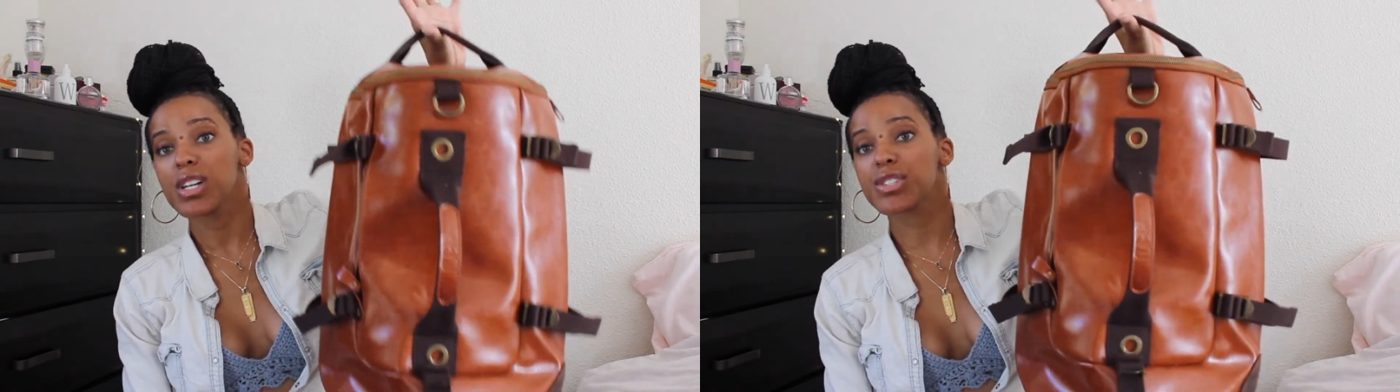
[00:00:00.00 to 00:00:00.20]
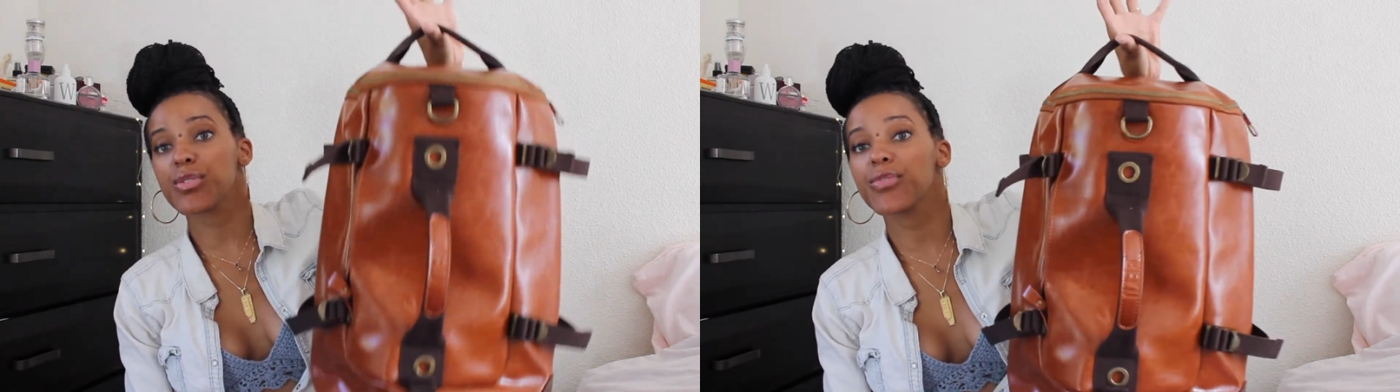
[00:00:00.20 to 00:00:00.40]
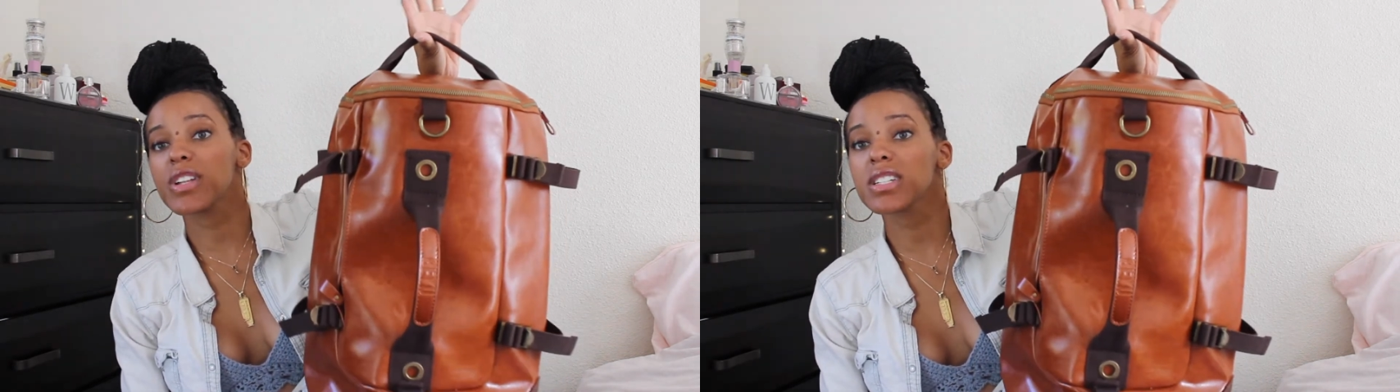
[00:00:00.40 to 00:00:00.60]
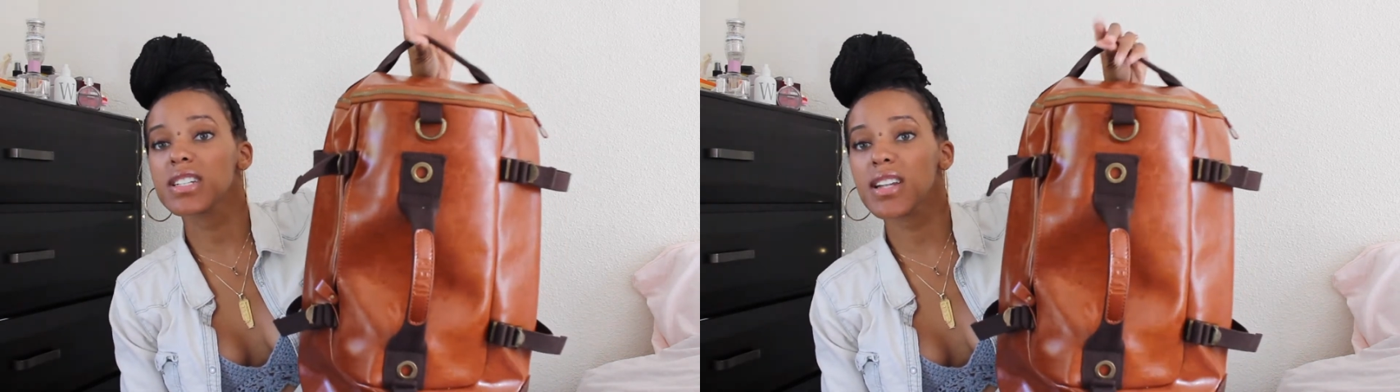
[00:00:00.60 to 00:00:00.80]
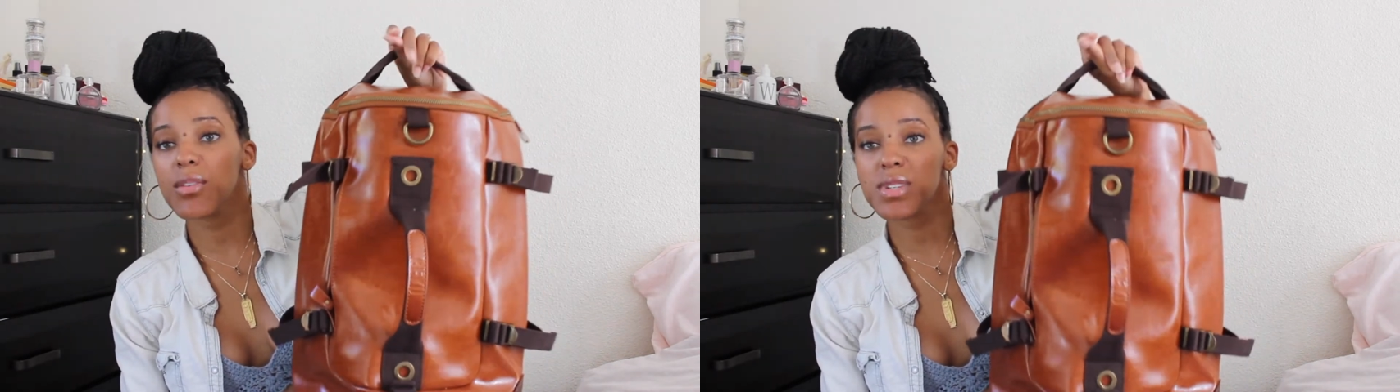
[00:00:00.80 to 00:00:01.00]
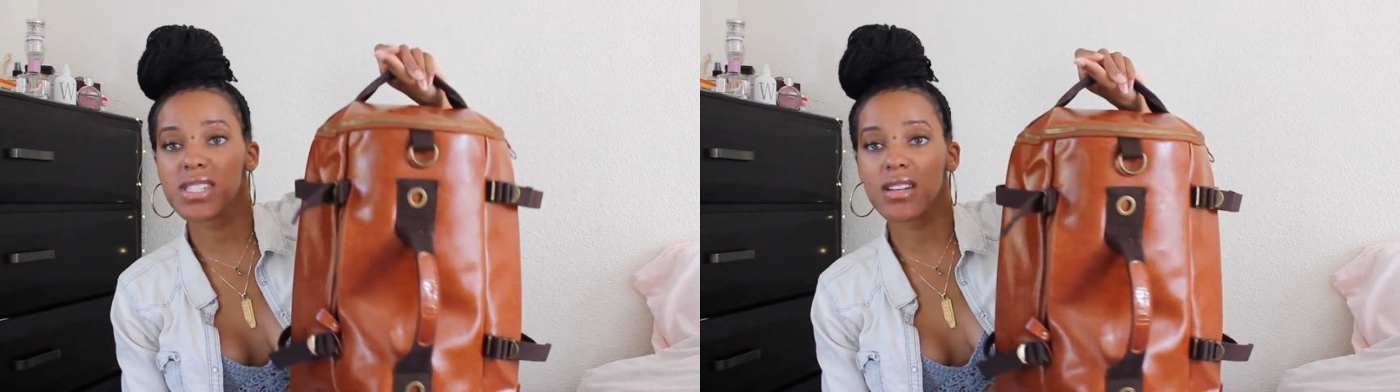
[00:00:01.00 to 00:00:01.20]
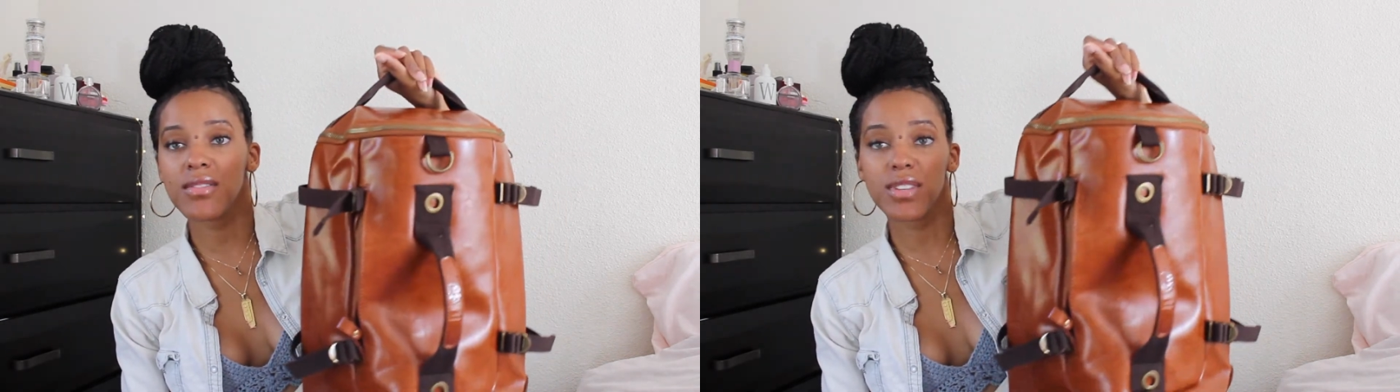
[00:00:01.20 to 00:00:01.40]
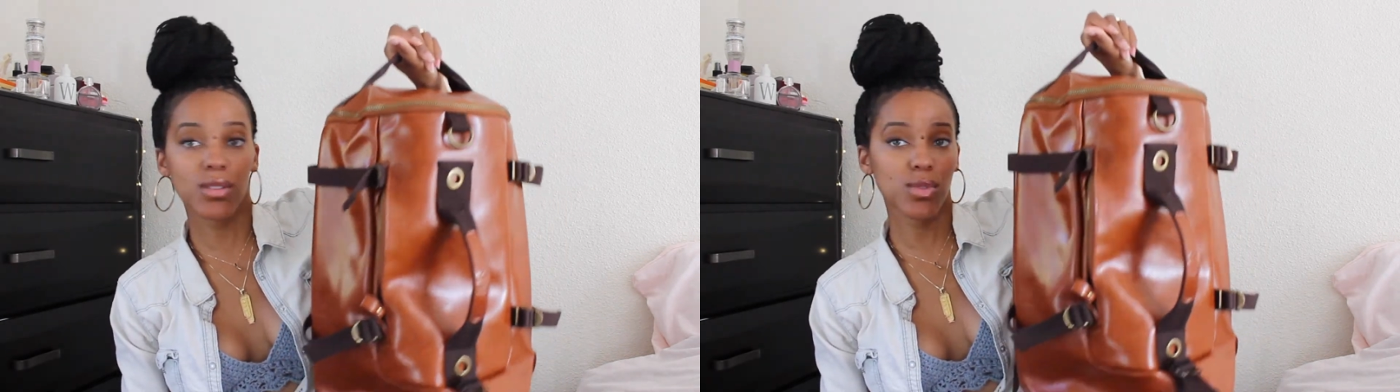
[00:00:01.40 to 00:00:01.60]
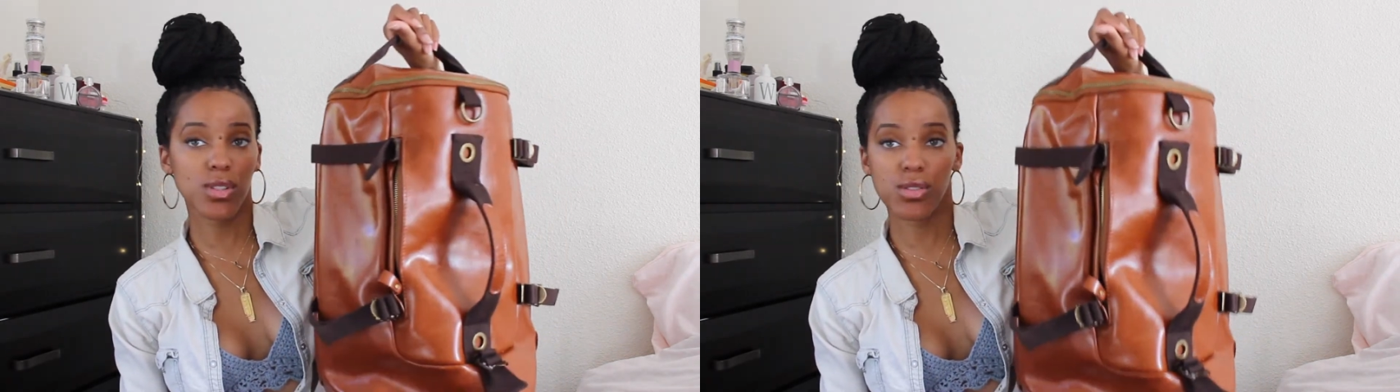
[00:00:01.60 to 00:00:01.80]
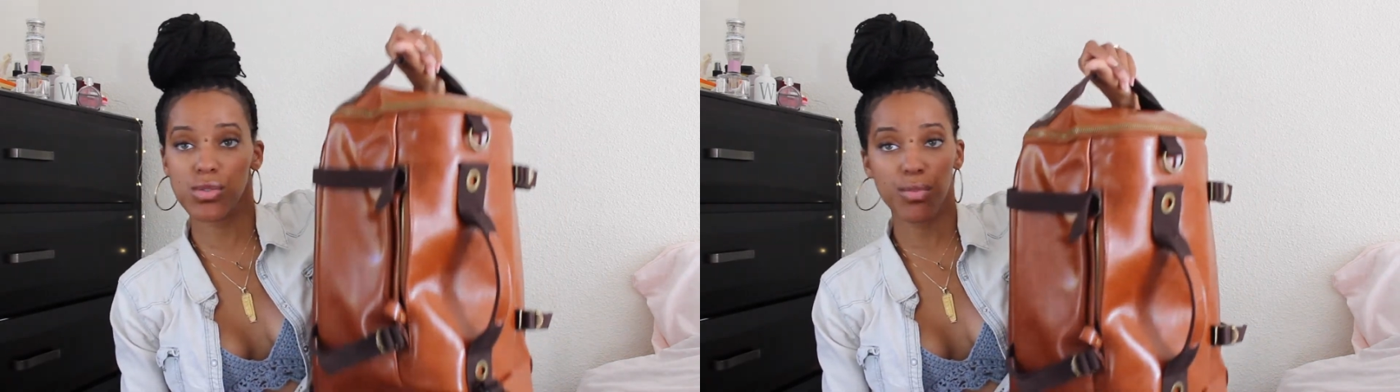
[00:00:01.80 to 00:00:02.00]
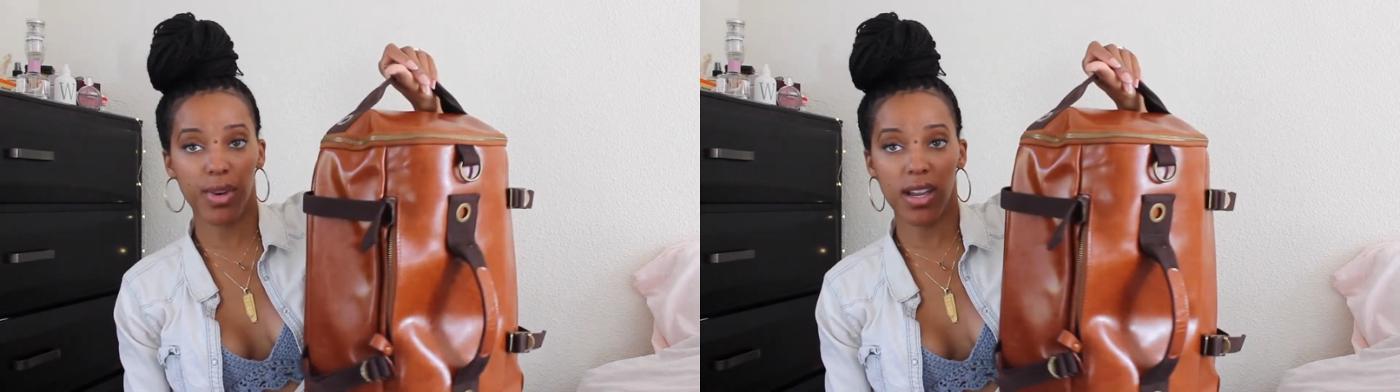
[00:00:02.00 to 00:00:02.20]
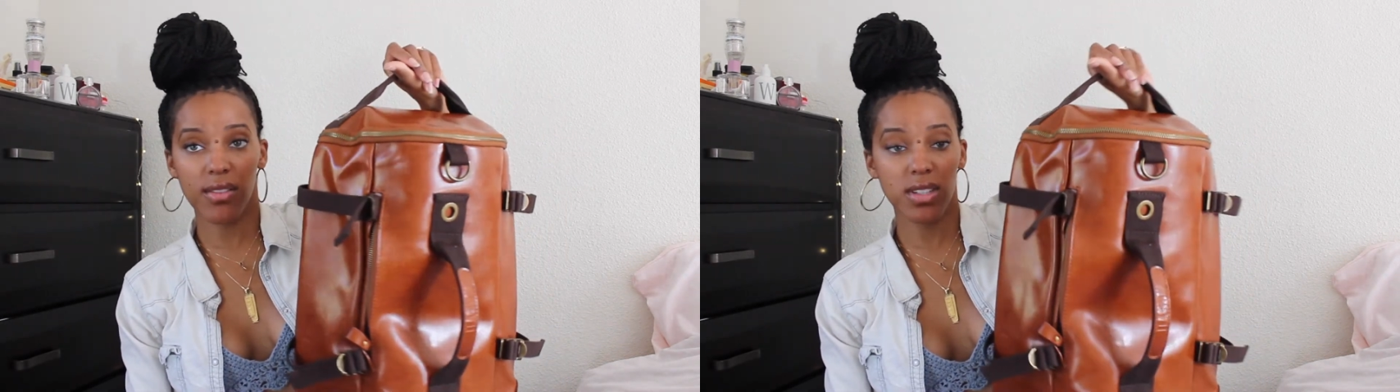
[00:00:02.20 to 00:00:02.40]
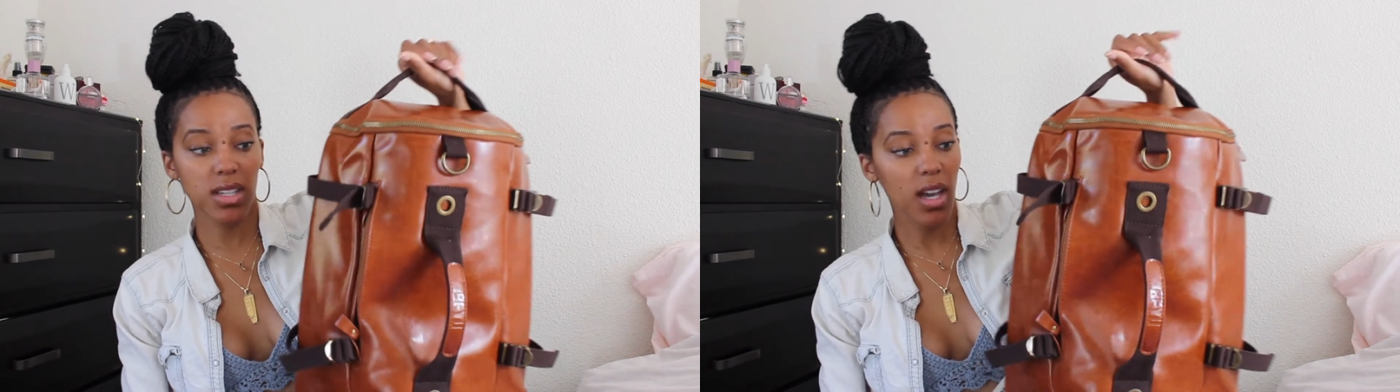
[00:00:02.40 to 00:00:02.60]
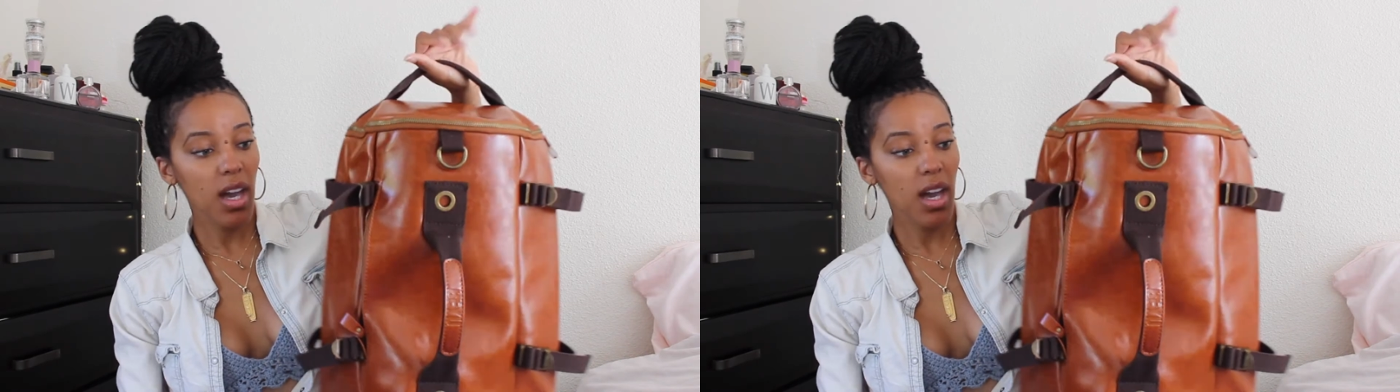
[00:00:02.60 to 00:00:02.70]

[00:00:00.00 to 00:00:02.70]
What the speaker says: so filling it up with stuff, it was super heavy.